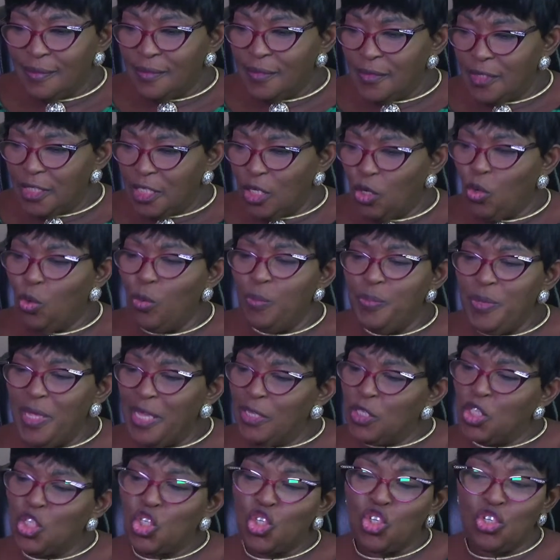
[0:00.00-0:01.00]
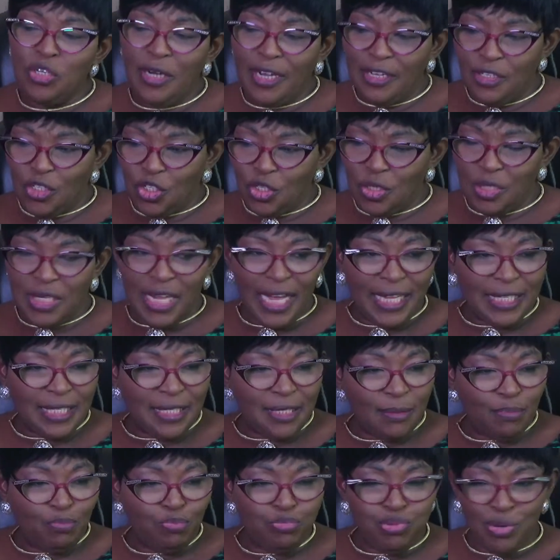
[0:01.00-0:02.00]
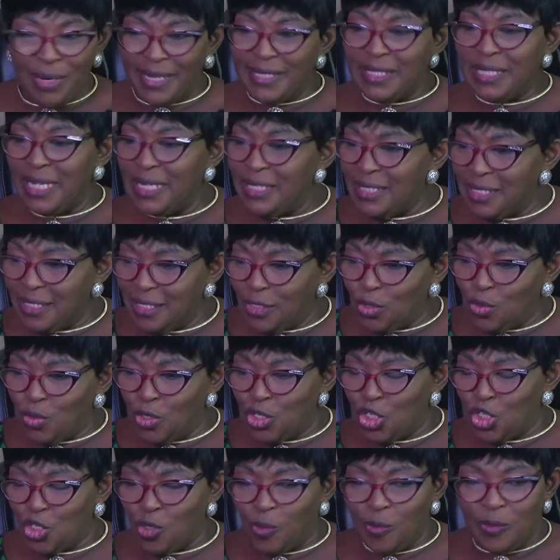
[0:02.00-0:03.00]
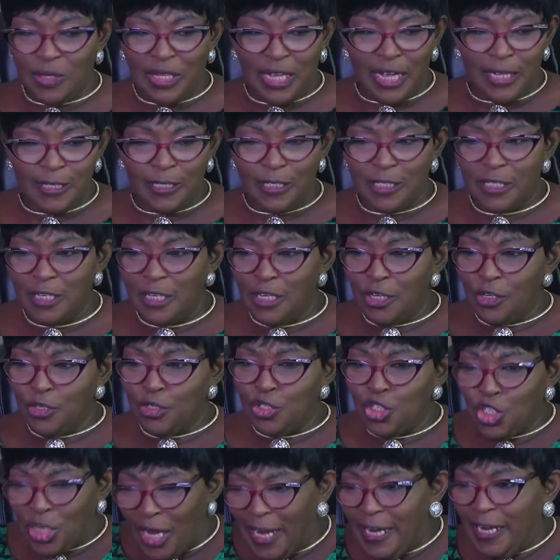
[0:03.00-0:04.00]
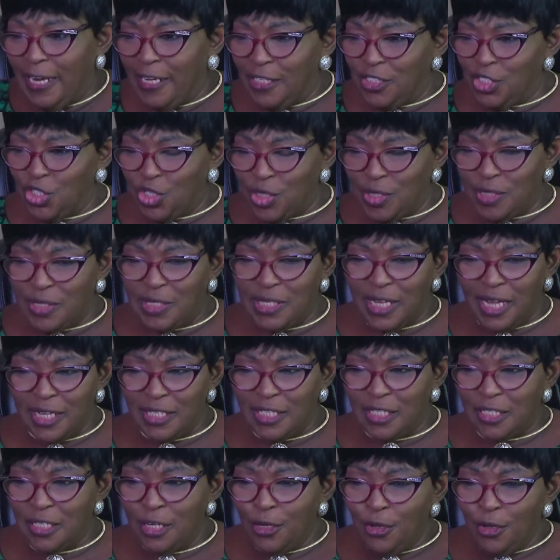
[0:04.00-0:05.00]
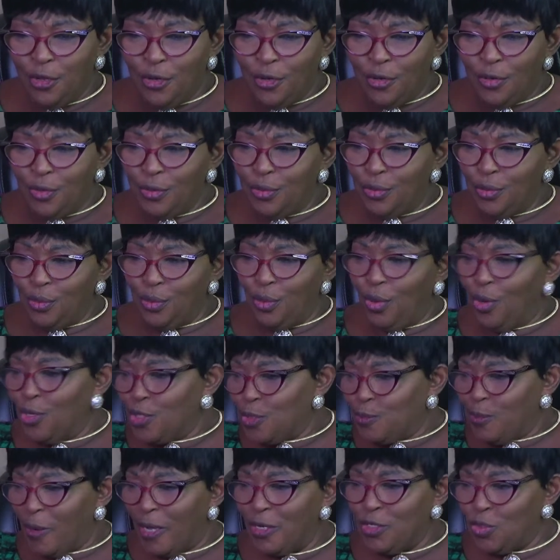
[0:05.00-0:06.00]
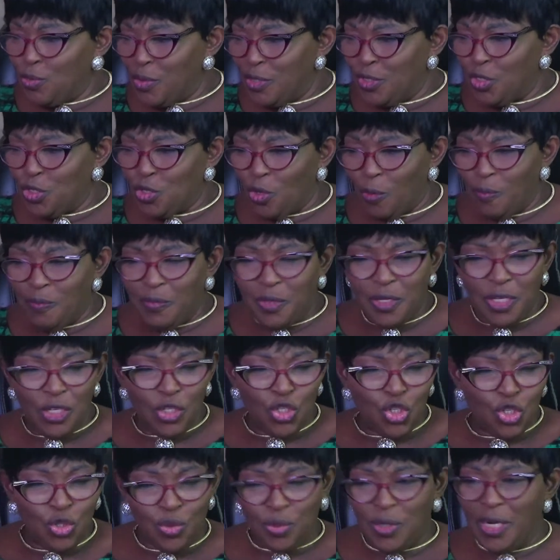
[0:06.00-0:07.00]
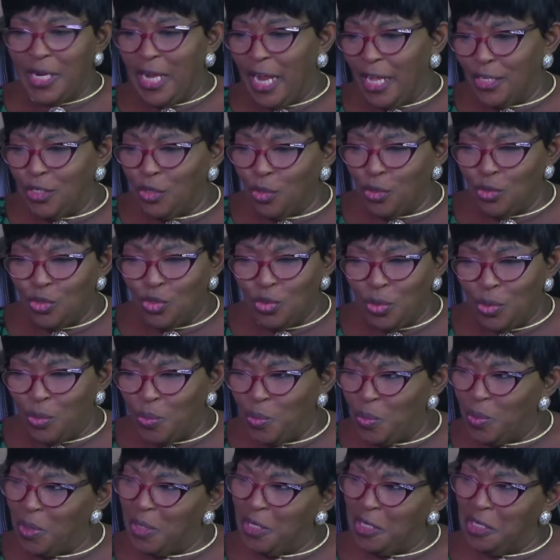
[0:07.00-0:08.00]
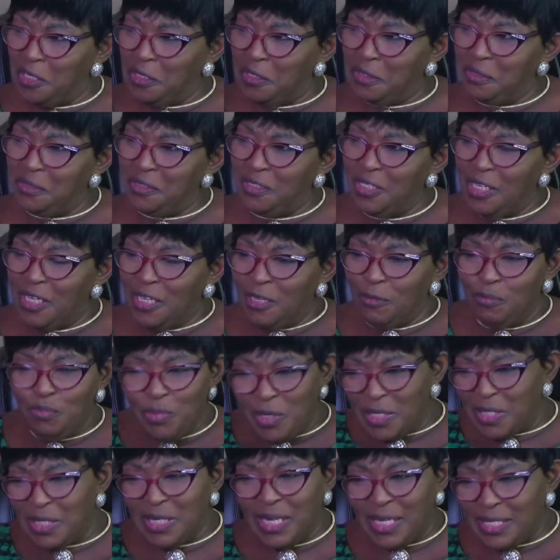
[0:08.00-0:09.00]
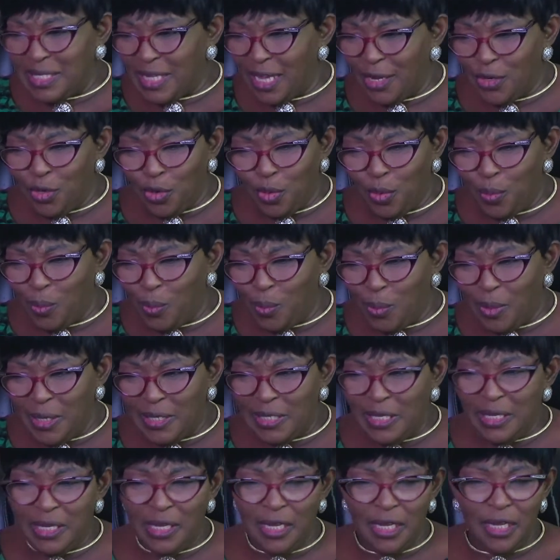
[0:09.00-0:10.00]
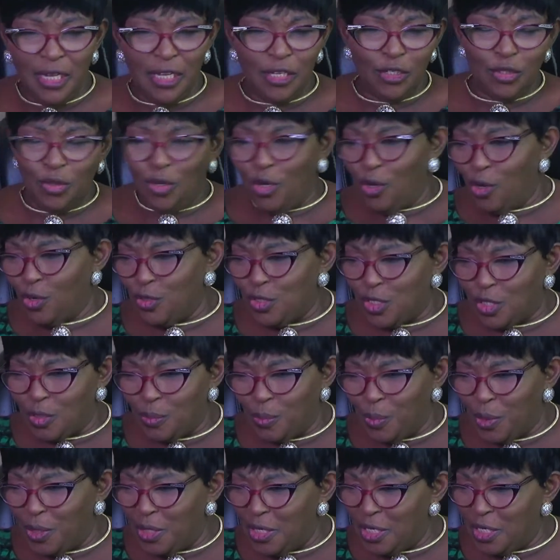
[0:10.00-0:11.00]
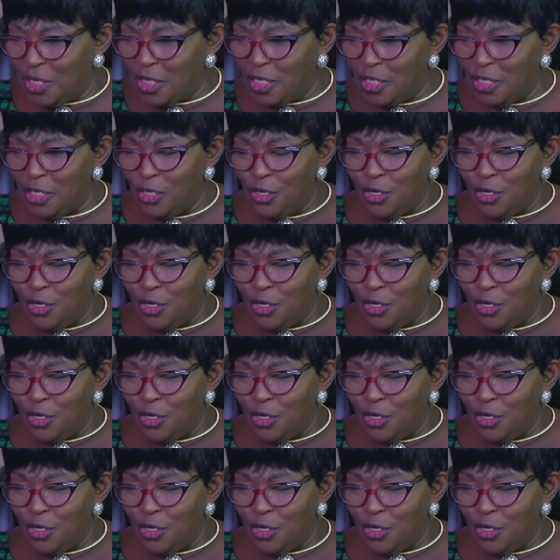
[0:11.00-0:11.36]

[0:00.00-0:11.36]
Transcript: It could be a stretch. That present situation, that challenges, that husband doing something, children are not doing well, business are not working, you lost money,